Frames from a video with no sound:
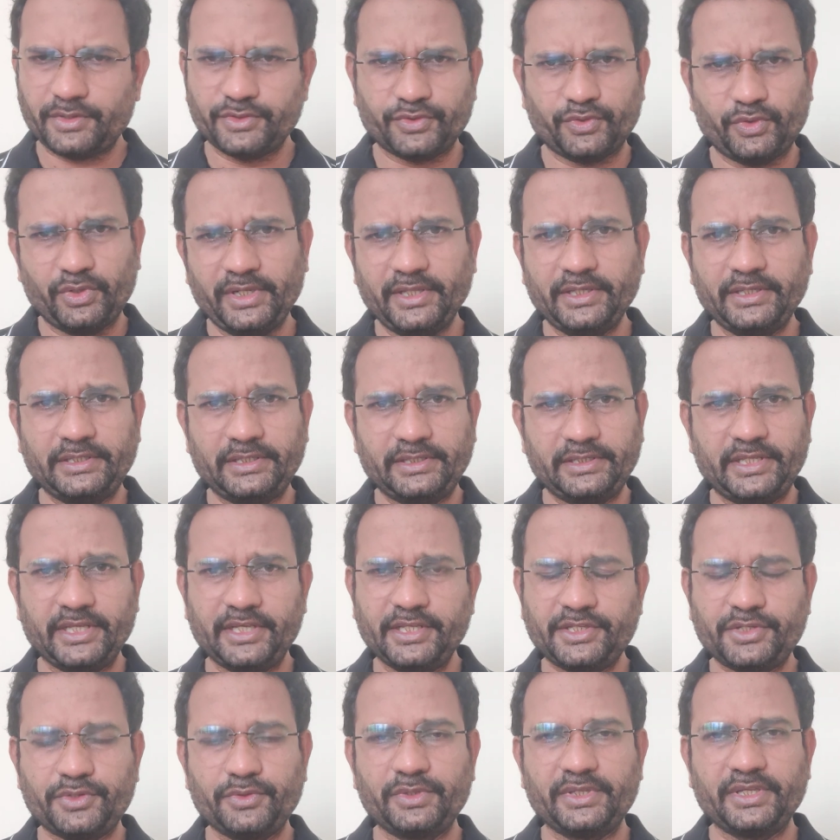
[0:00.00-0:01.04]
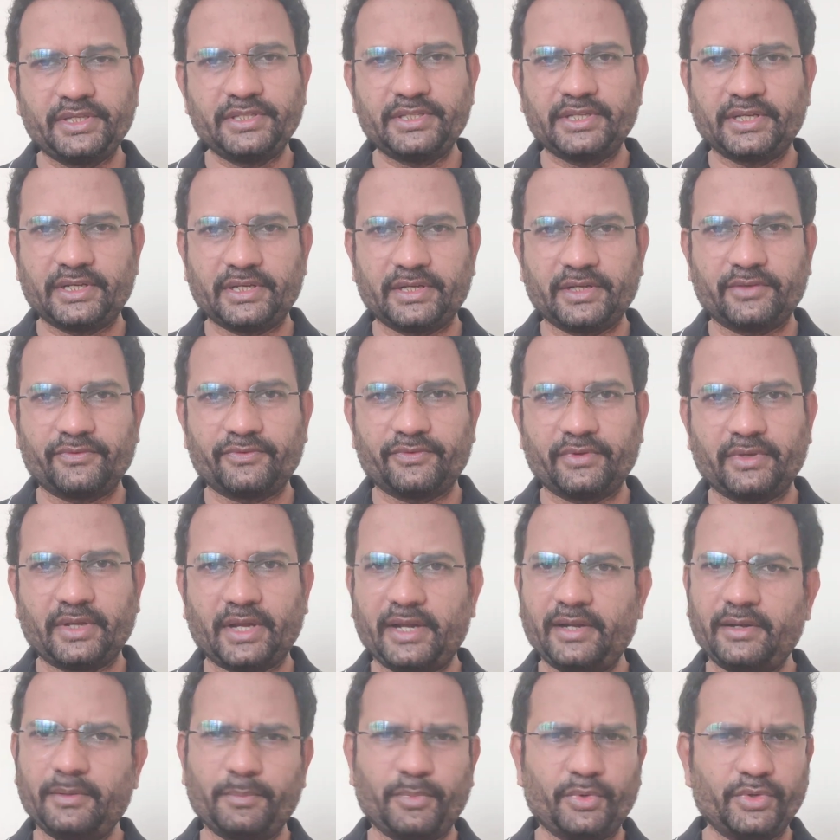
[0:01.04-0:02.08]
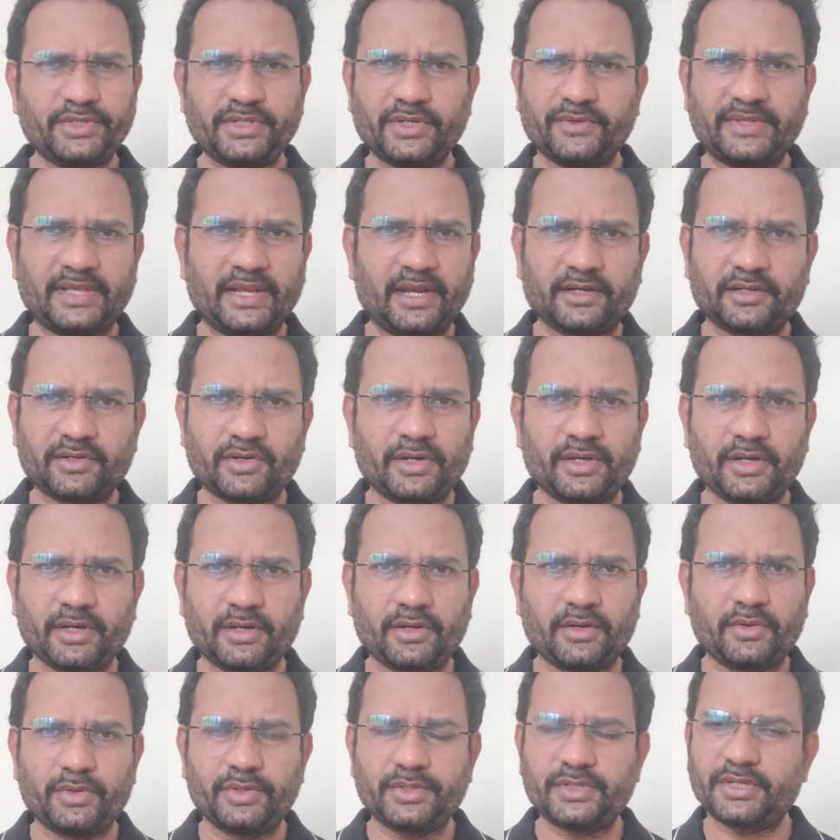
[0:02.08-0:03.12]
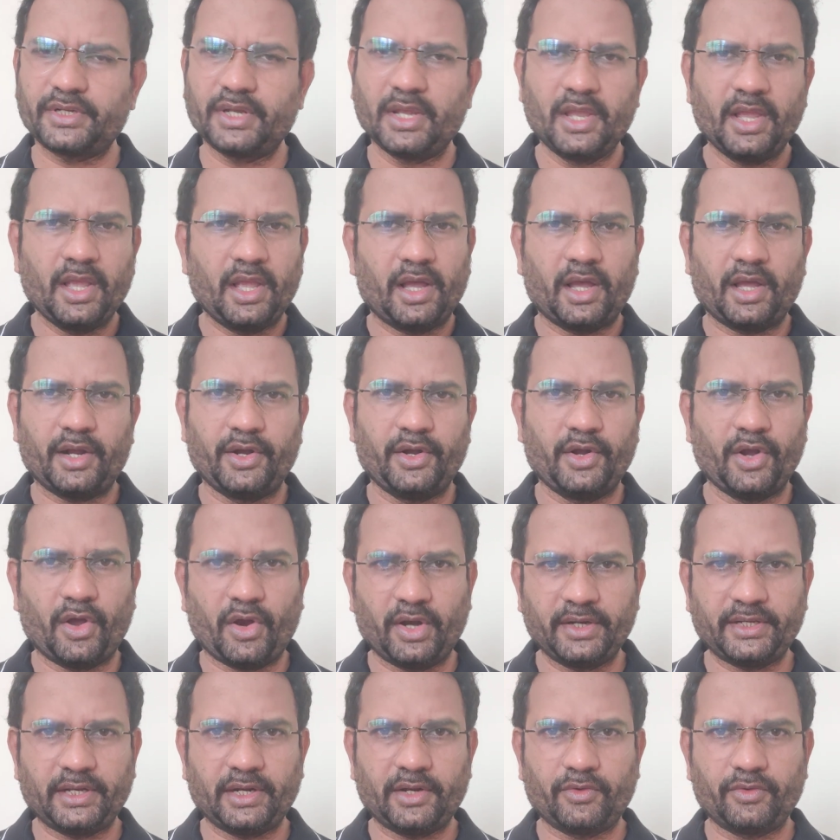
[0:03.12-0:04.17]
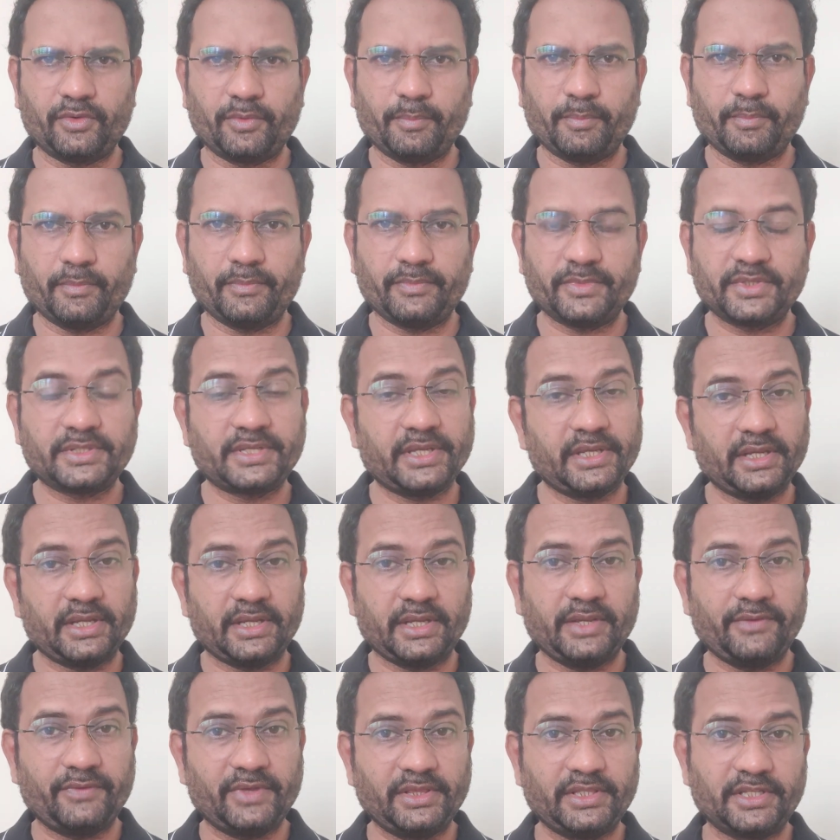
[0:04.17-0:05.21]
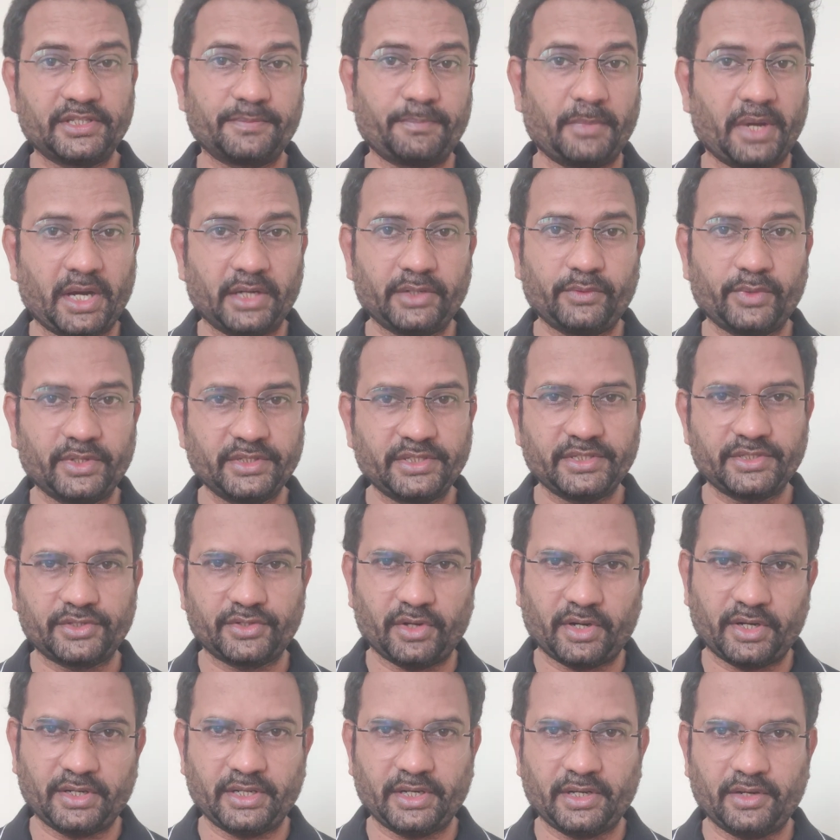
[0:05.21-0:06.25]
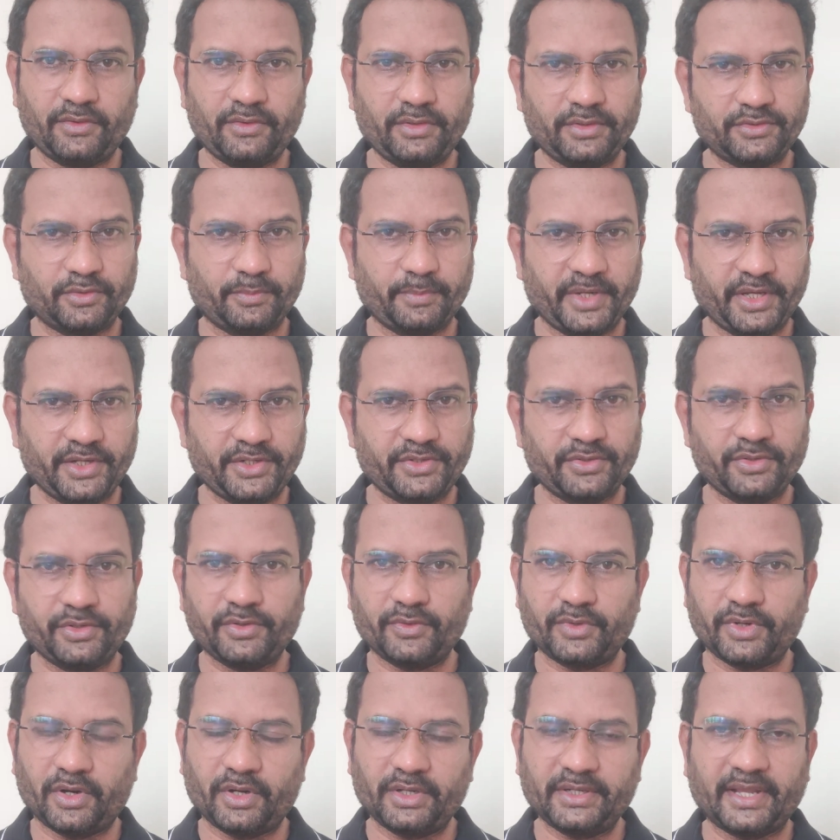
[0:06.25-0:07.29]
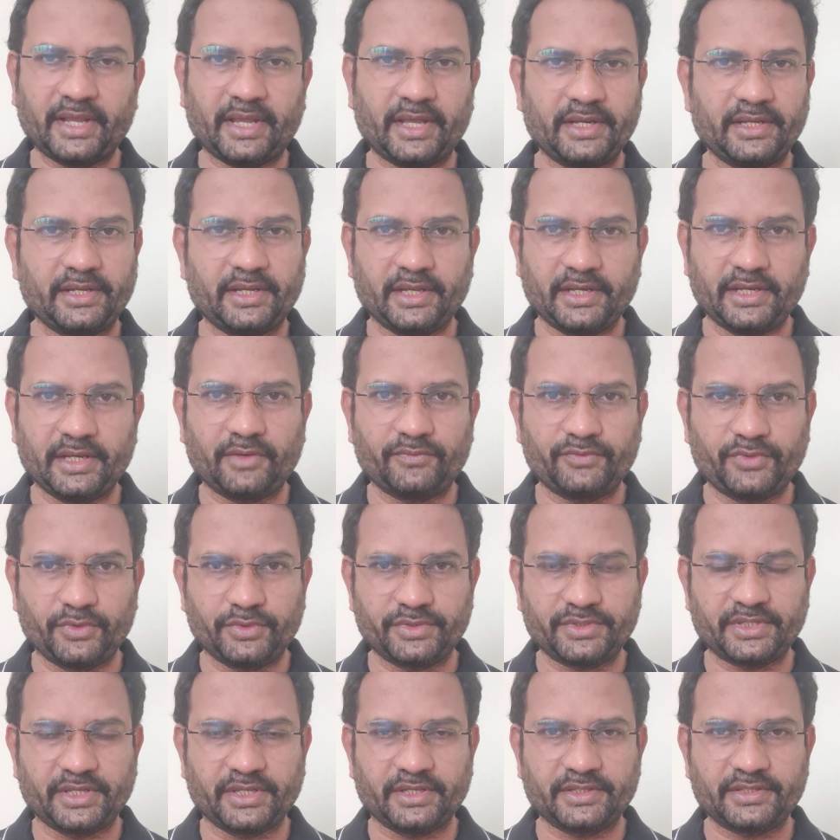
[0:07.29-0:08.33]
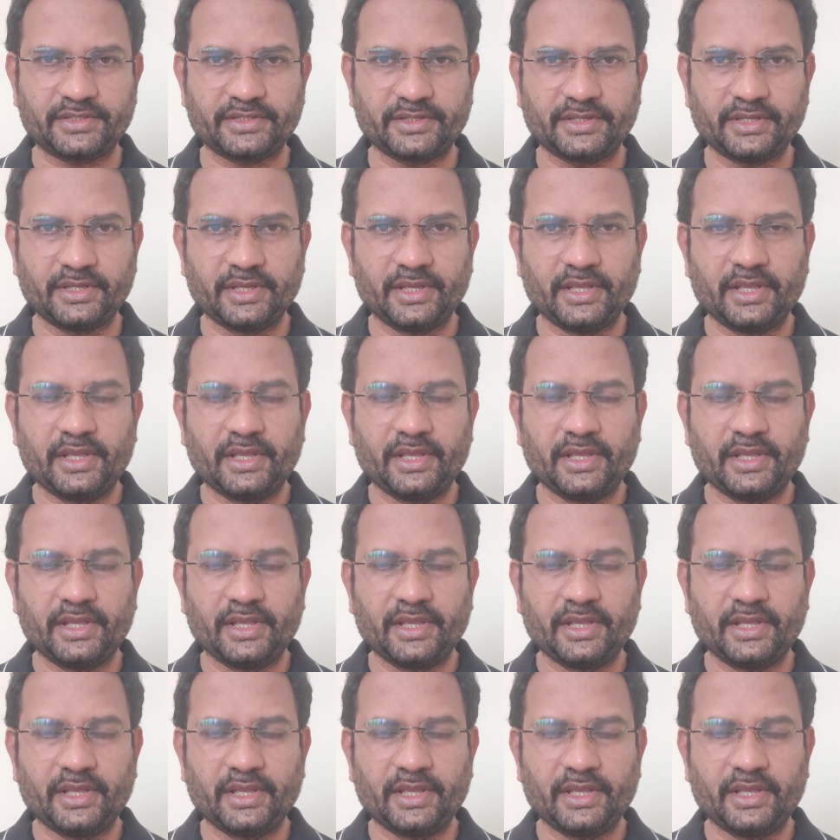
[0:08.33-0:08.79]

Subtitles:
So only these two things are enough. And most of the electronic goods are not allowed. See, even the smartwatch is not allowed. So make sure you are not carrying any of those things.